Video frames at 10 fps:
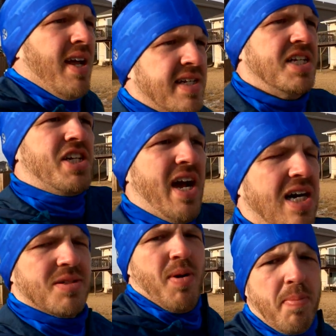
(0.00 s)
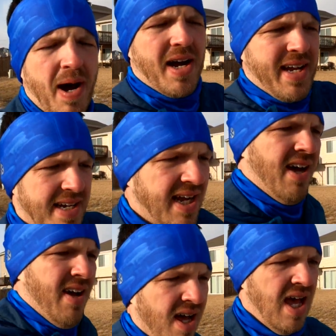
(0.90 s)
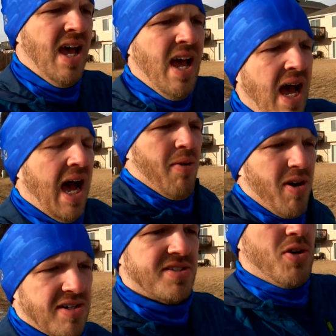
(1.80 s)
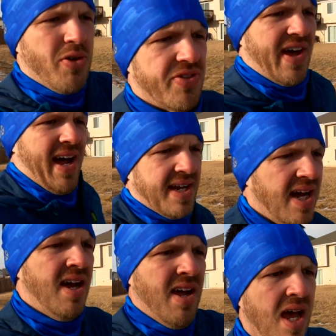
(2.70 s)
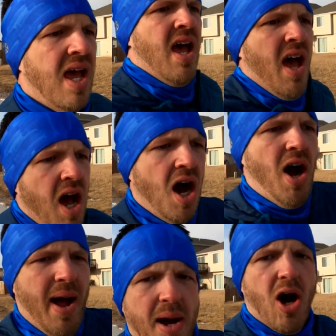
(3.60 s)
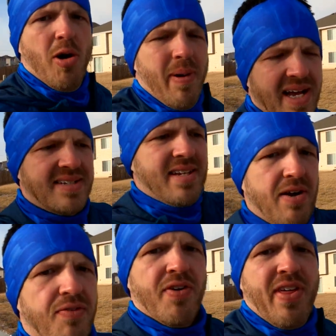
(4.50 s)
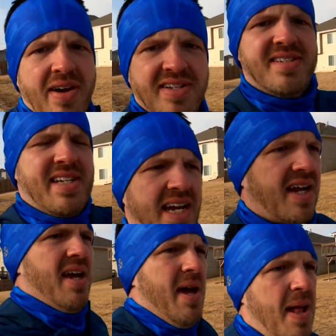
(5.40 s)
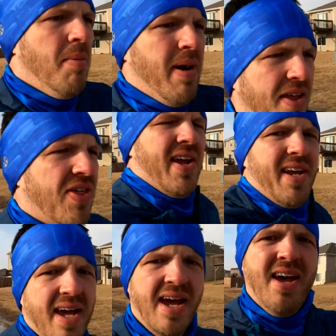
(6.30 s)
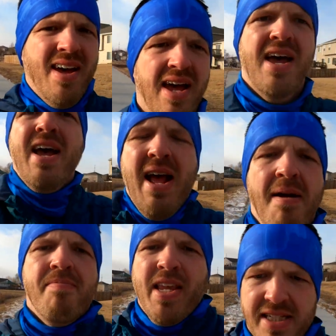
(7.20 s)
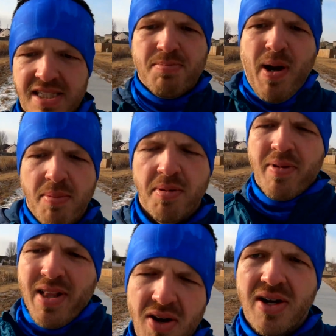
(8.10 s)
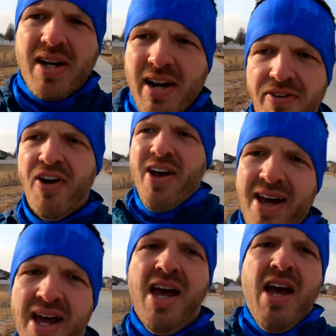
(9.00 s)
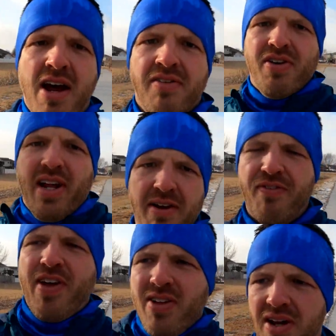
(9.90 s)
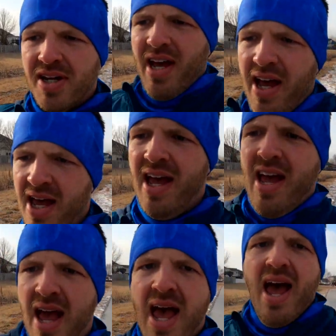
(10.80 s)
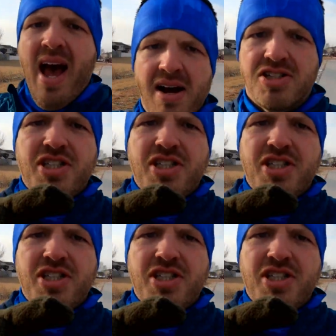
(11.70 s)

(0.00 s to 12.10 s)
DJI Osmo Pocket, I will also hold that all by itself without a stick. But I think this is probably long enough for you to get a feel on how